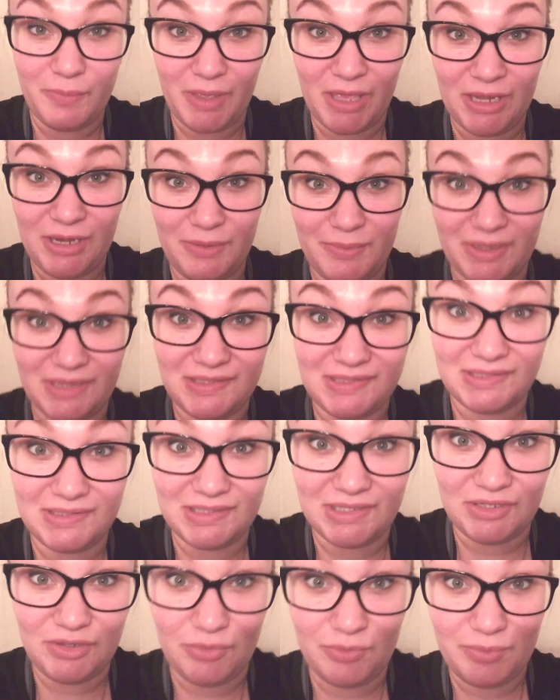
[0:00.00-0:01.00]
But anyway,
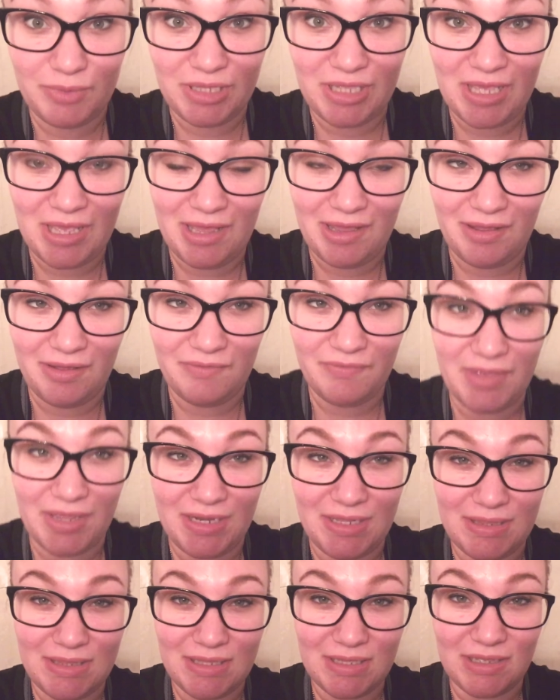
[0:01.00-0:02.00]
since I don't really have
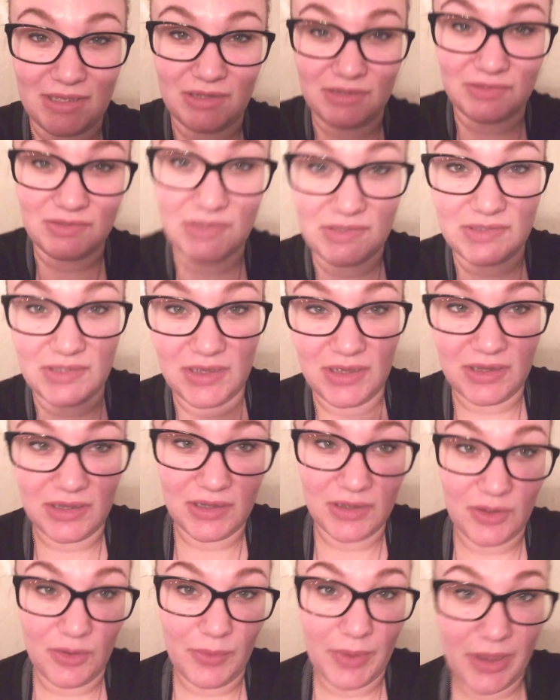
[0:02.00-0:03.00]
anything else
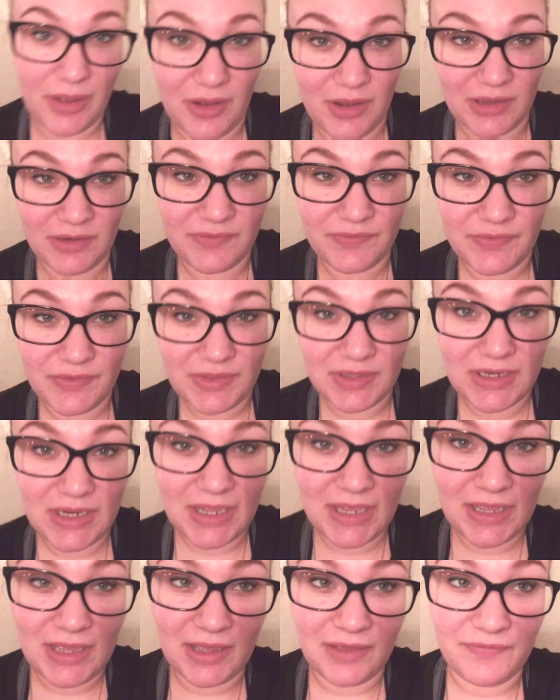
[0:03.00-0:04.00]
uh, going on for the
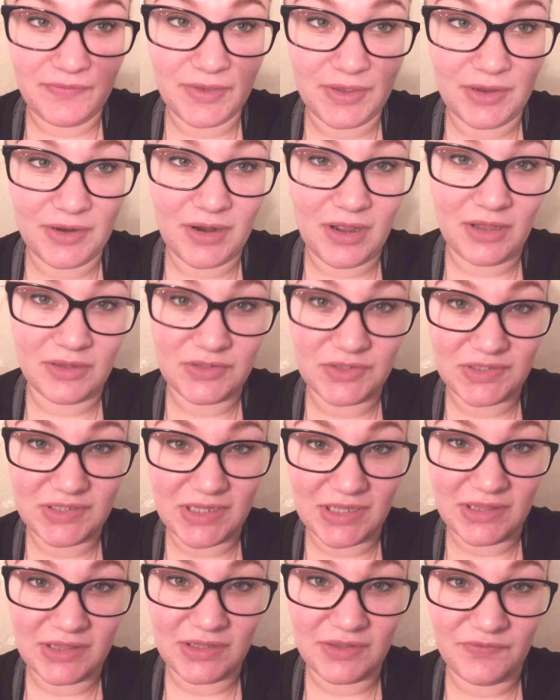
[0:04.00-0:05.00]
day, I figure I'll just
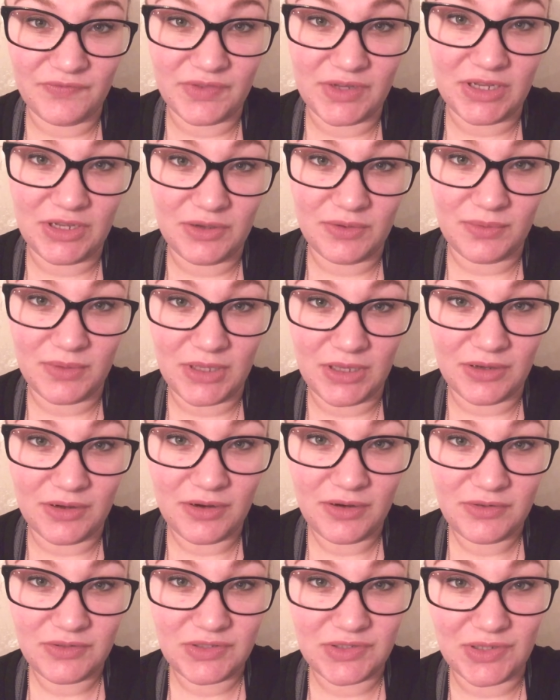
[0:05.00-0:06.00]
end the video
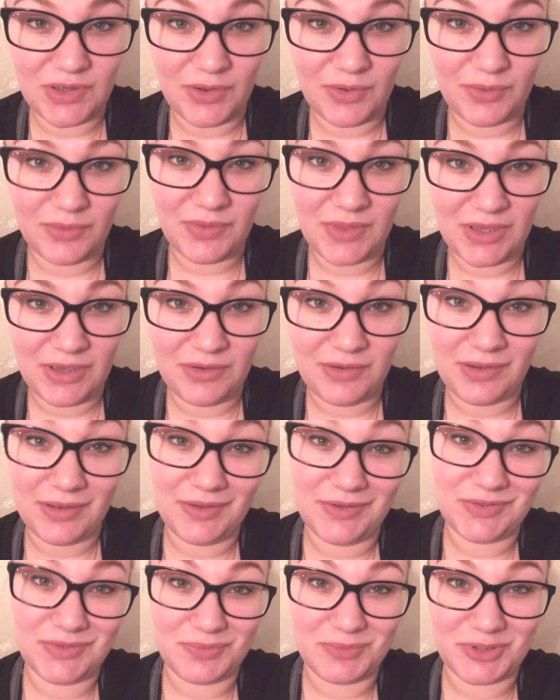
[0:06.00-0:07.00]
here. So thank you
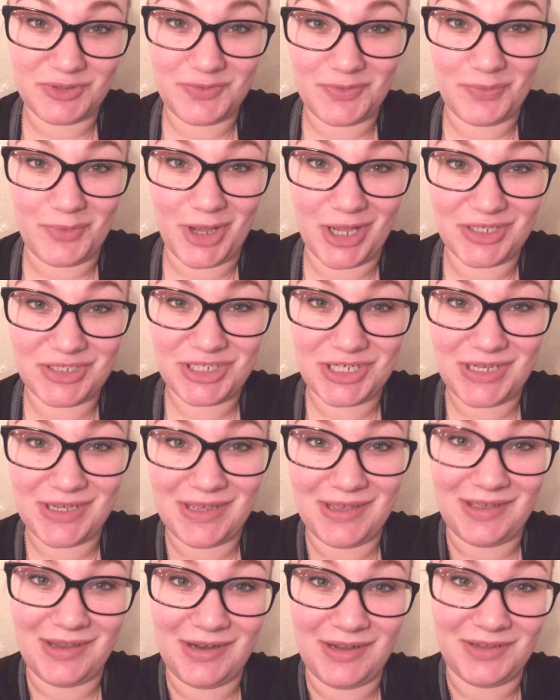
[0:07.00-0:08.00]
guys so much for watching,
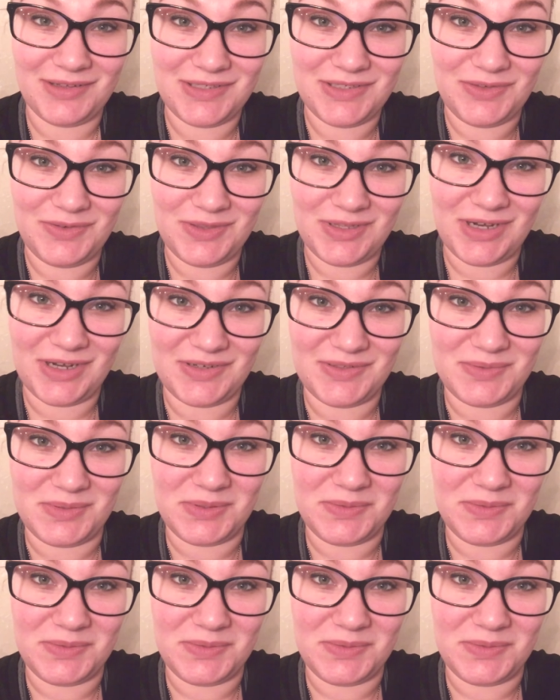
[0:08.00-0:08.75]
and I'll see you in the next